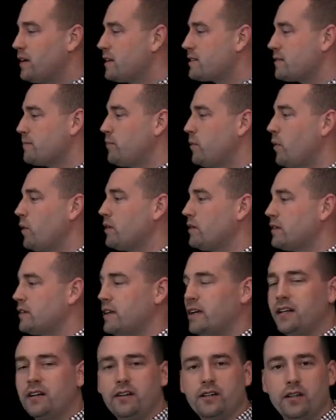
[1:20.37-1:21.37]
It's important
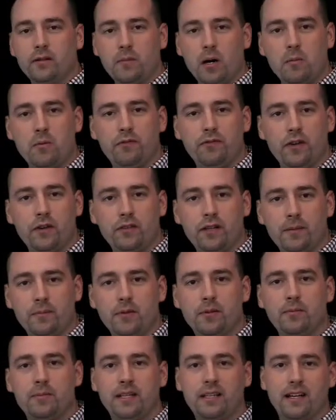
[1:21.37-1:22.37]
to enter your mobile phone
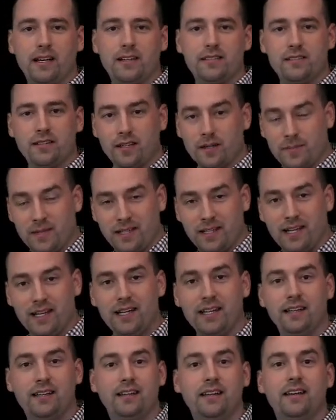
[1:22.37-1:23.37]
number because you're going to be
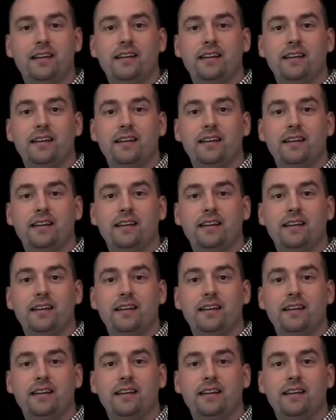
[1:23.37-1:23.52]
getting